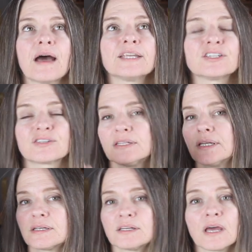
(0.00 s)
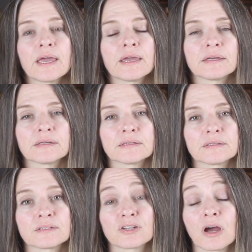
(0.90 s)
I just knitted a
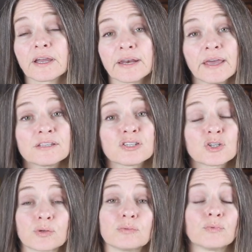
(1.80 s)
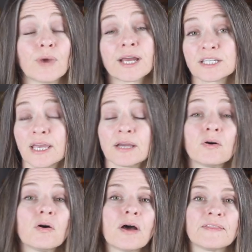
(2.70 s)
stockinette
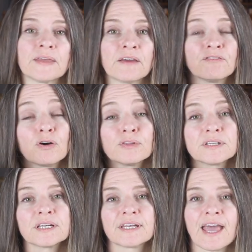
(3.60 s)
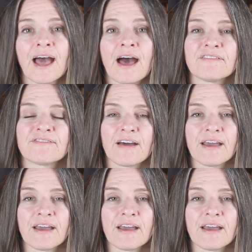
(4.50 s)
rectangle and then I folded it in half.